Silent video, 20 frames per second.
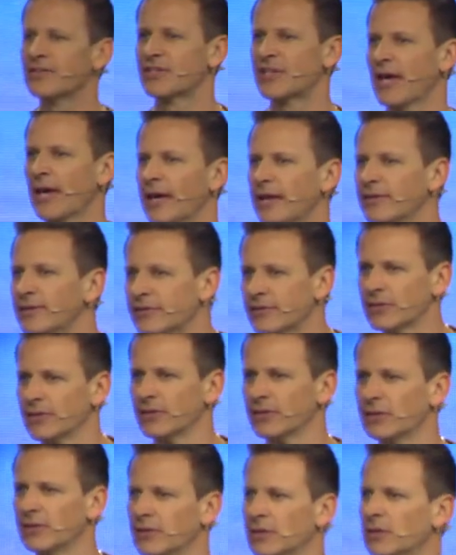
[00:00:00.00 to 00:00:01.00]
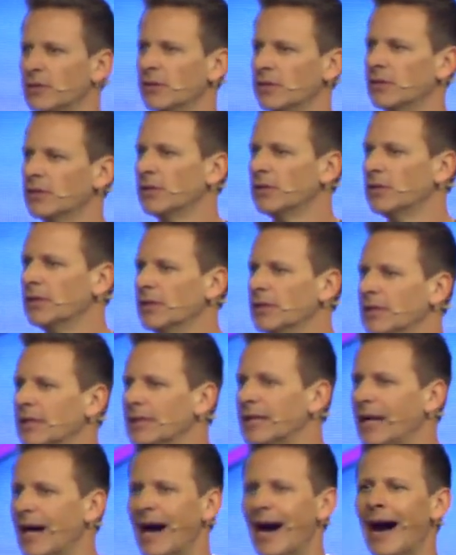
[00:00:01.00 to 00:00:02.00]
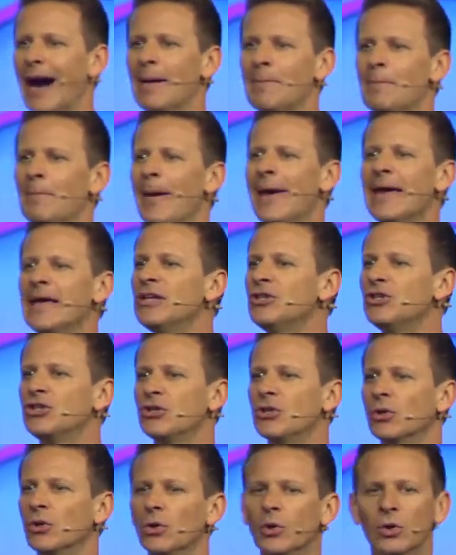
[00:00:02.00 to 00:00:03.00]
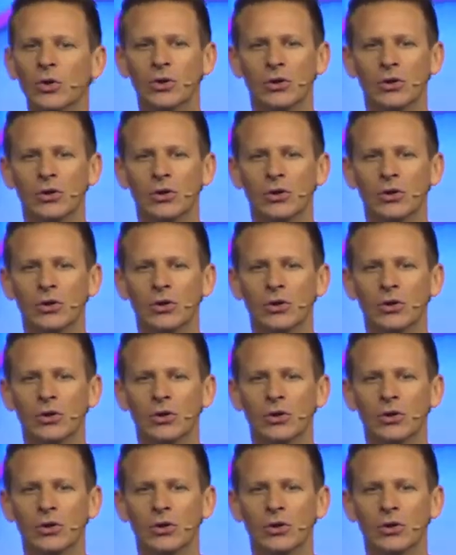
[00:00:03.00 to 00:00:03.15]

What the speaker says: says, I made you